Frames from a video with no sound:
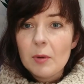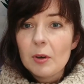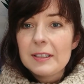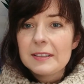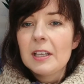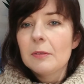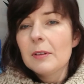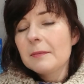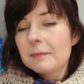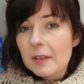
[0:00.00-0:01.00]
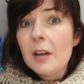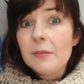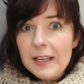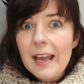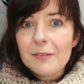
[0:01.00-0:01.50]
Or actually, no,
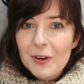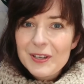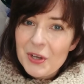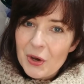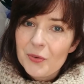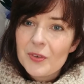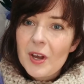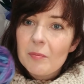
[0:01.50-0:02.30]
hopefully I have got enough,